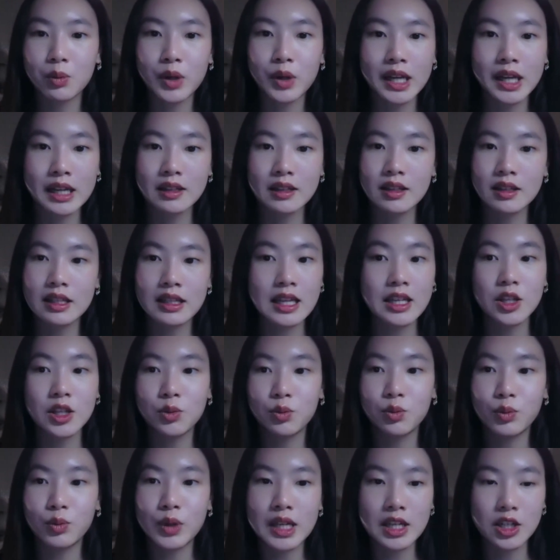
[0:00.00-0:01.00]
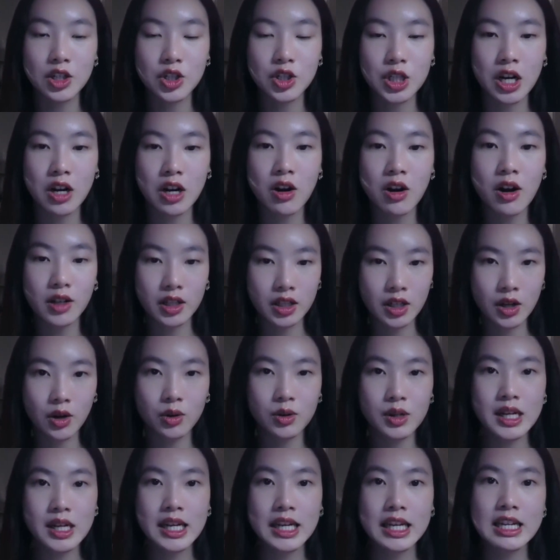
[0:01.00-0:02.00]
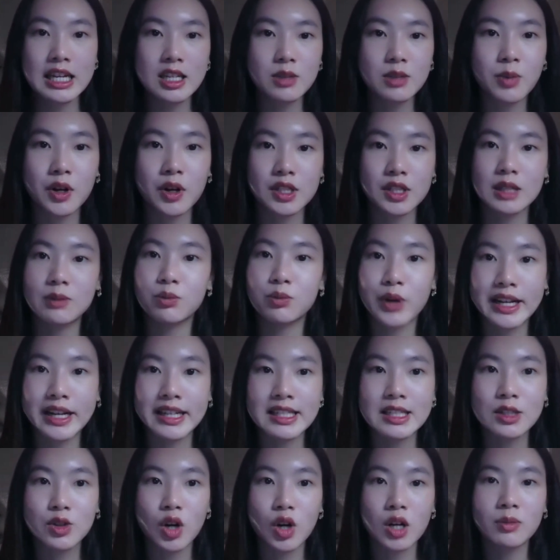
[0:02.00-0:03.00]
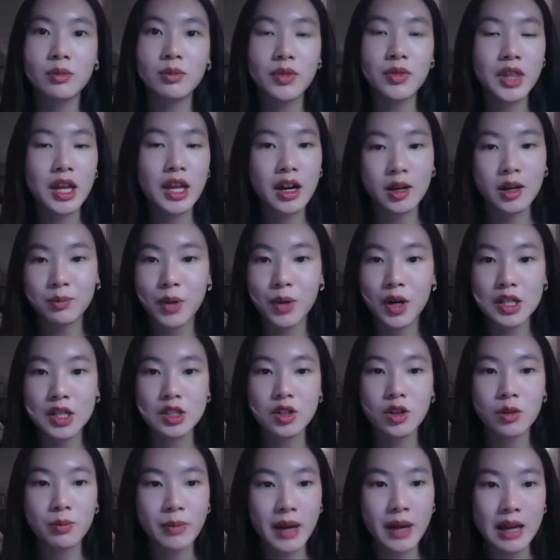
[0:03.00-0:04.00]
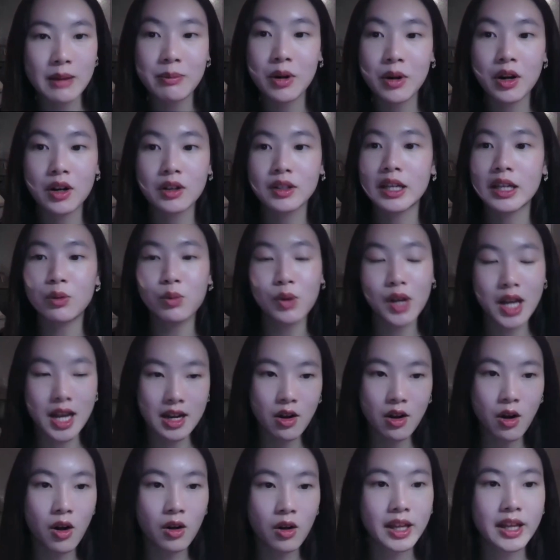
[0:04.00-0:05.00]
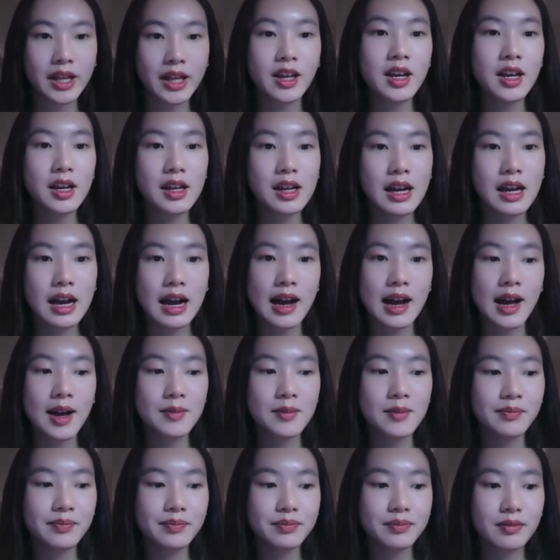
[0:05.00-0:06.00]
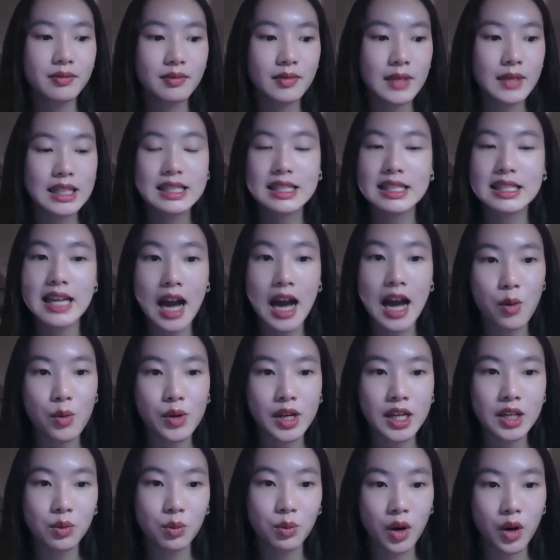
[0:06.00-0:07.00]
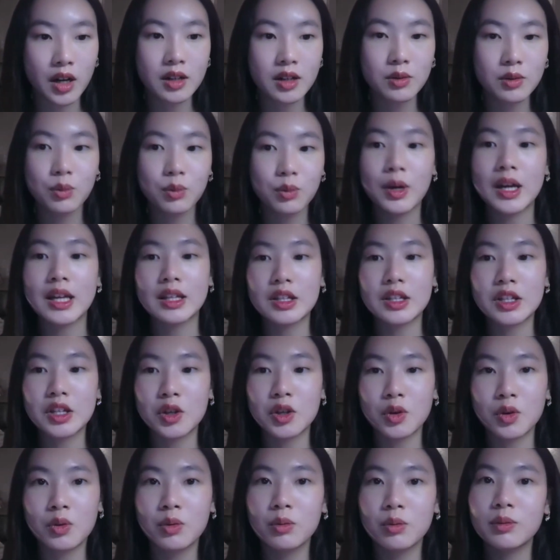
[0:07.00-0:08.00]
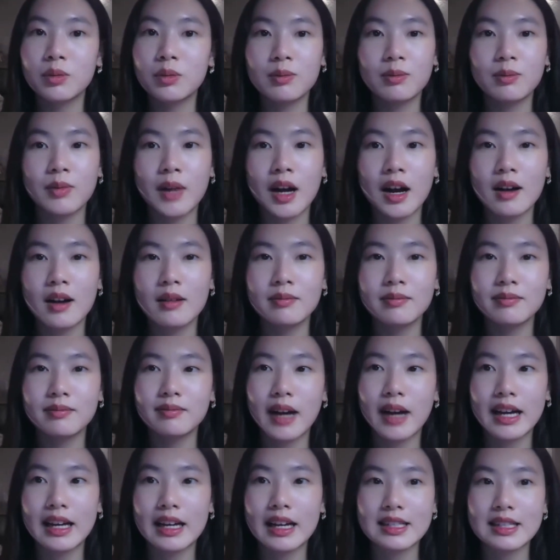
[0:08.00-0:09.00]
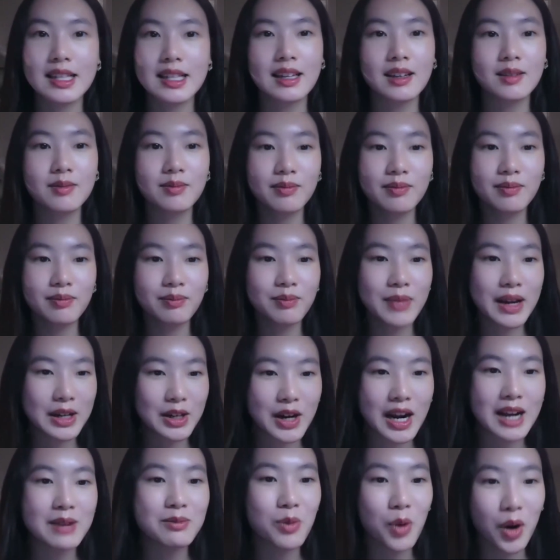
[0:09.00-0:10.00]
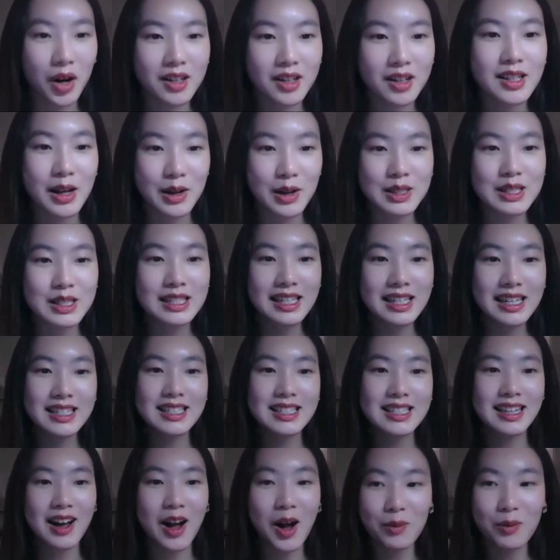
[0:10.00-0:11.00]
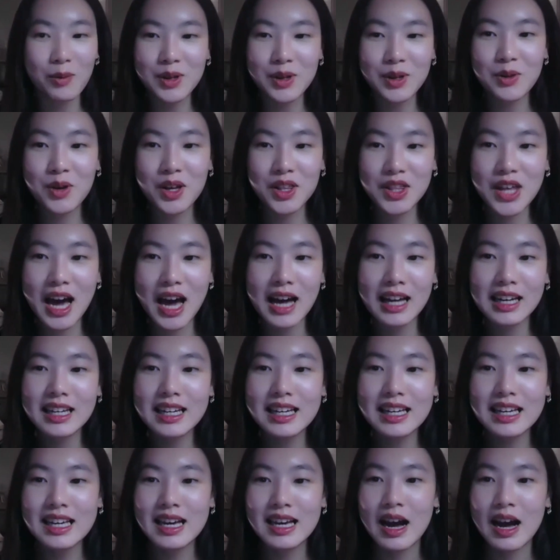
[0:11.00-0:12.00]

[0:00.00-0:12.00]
We can share, each person brainstorm their personal paper. Like we can all like see how we can work with you, I guess like better and more closely to help you with that.